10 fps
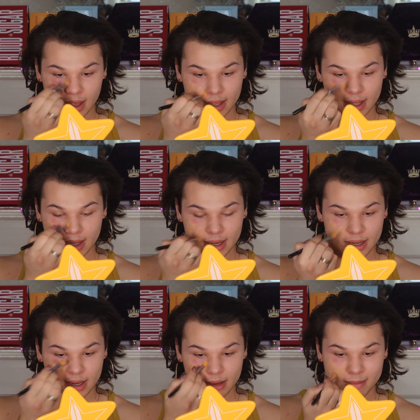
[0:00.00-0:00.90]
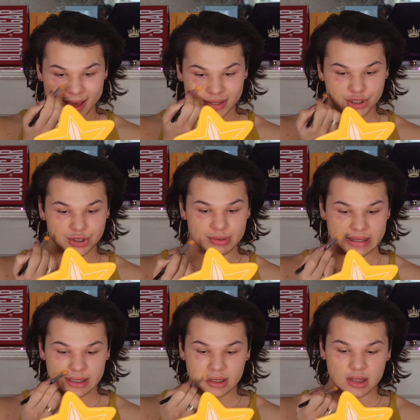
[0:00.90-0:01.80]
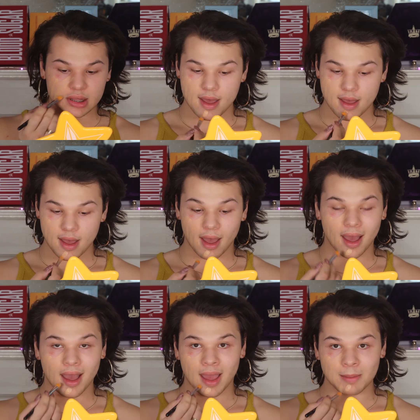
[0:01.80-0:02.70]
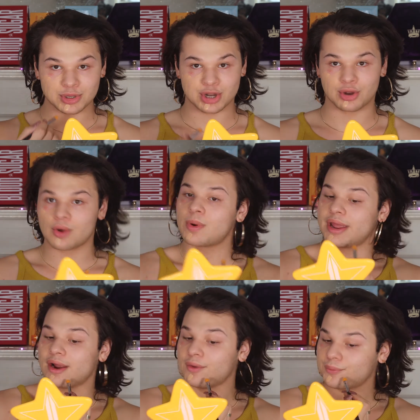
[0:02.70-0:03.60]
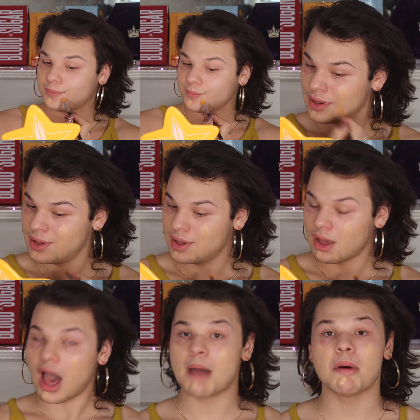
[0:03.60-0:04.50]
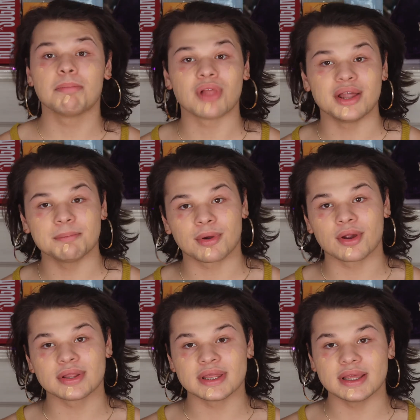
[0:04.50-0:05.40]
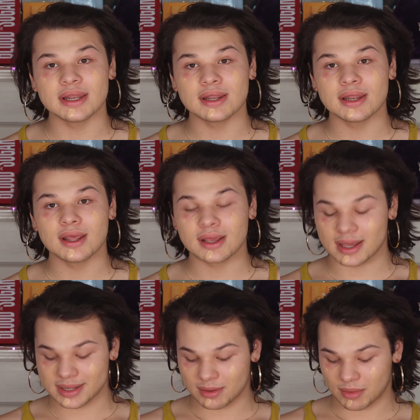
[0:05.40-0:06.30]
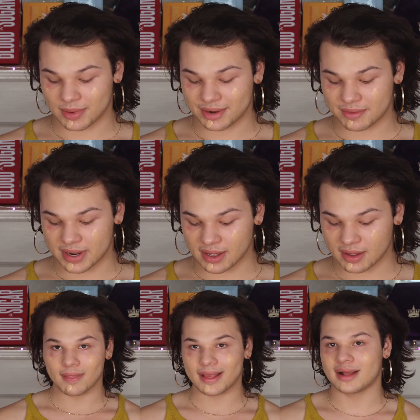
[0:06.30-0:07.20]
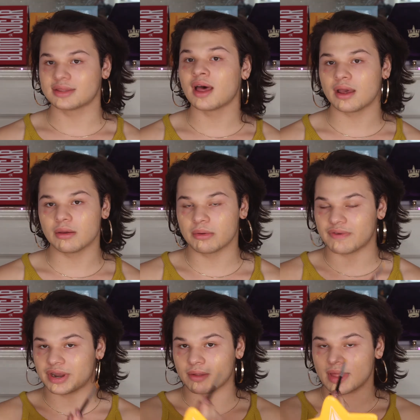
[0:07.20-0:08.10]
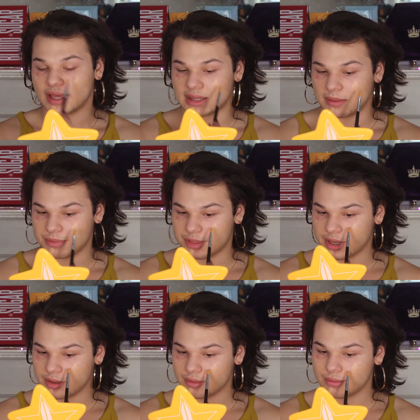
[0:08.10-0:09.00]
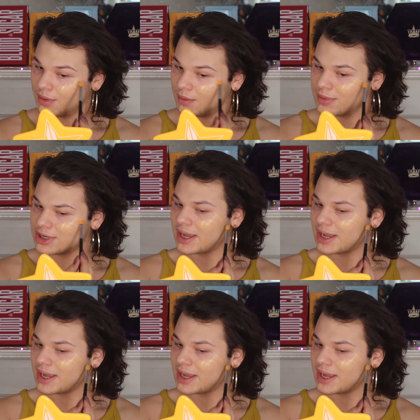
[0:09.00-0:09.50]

in Massachusetts. I'm genderqueer. I'm a blunt person, in case you were wondering. Like, I'll tell you if I don't like something. Which I